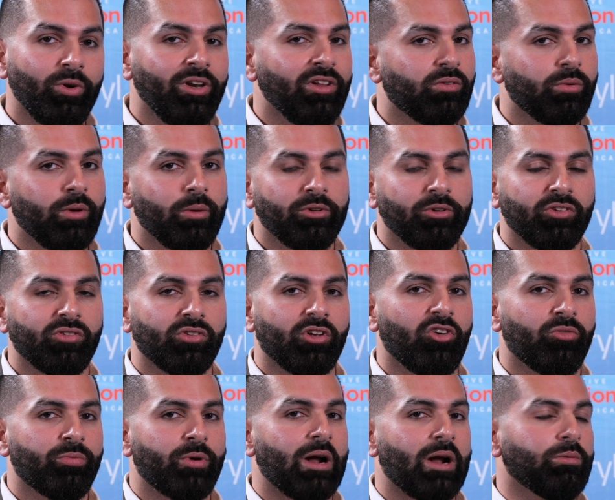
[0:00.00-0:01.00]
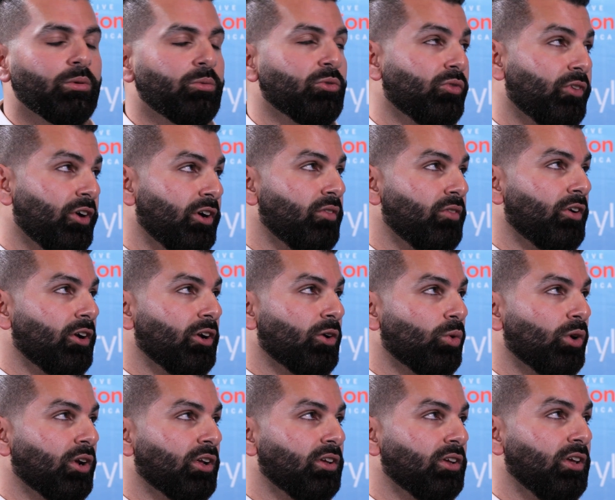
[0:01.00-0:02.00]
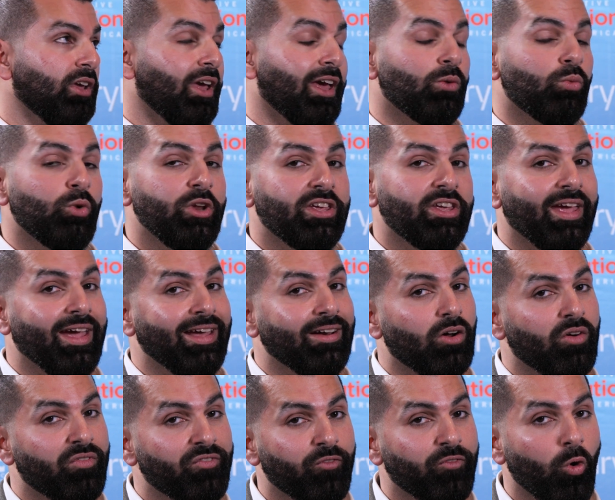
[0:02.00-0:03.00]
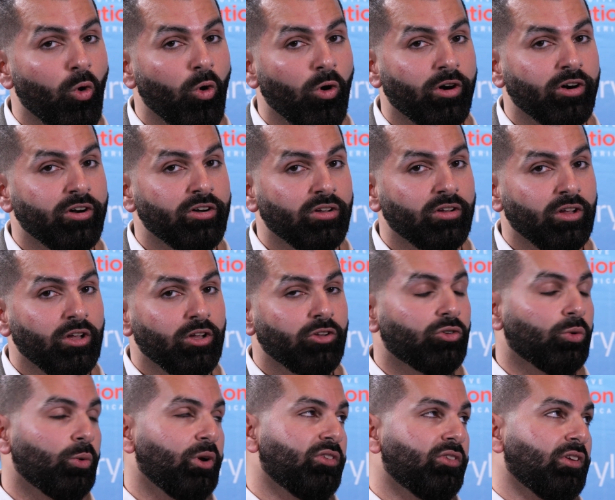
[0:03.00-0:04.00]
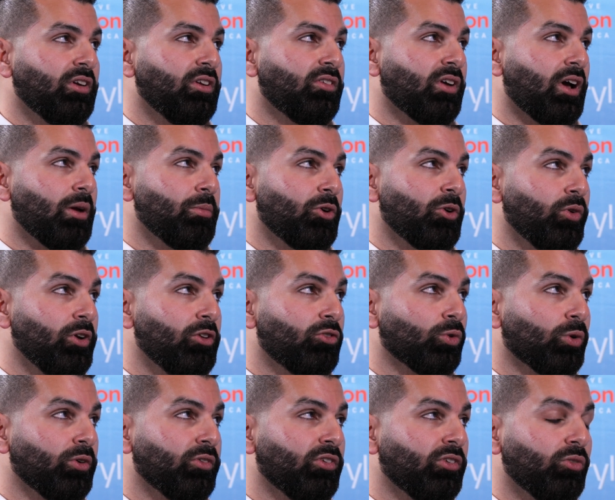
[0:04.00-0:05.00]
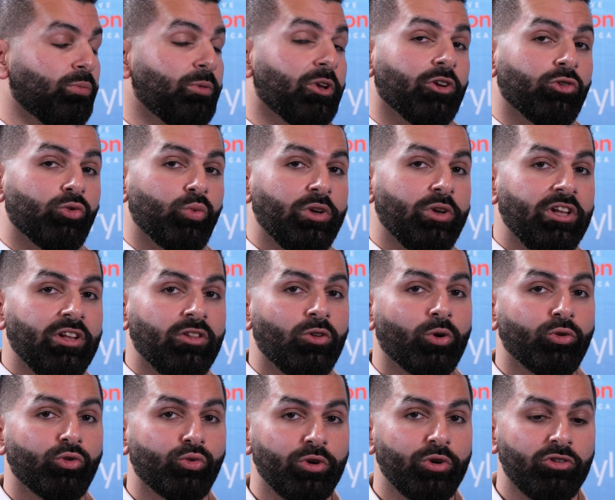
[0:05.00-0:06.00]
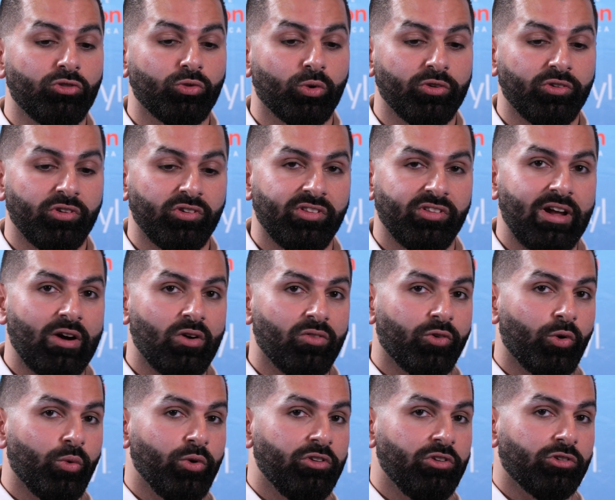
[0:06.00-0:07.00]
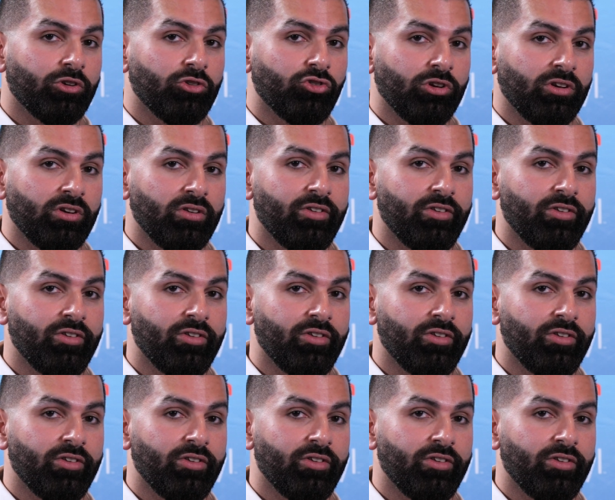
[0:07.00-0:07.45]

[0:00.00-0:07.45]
we need to be able to solve problems very, very quickly, and we can't afford to waste any time and resources because we need those resources now for research and